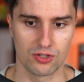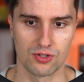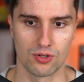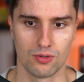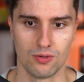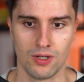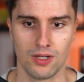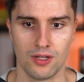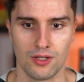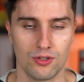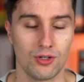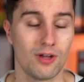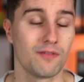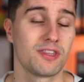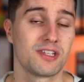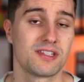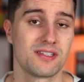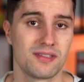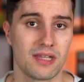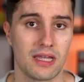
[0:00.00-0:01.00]
So you have
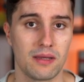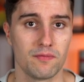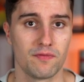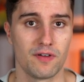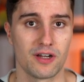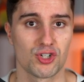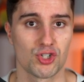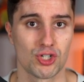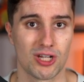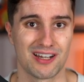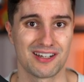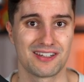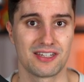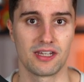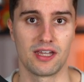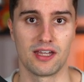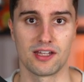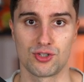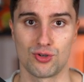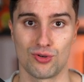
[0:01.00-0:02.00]
the same
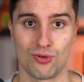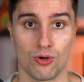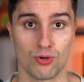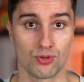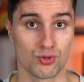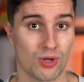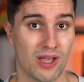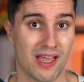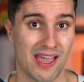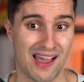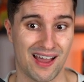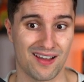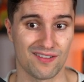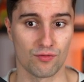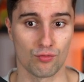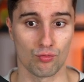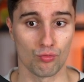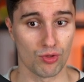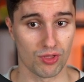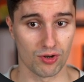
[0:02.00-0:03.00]
functionality as you also
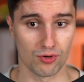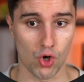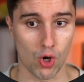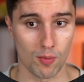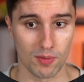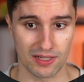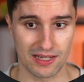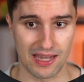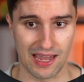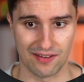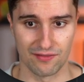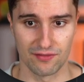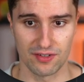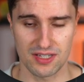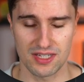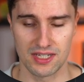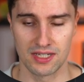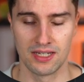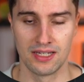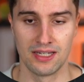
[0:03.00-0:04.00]
have with a normal
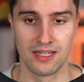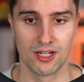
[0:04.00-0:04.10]
canvas,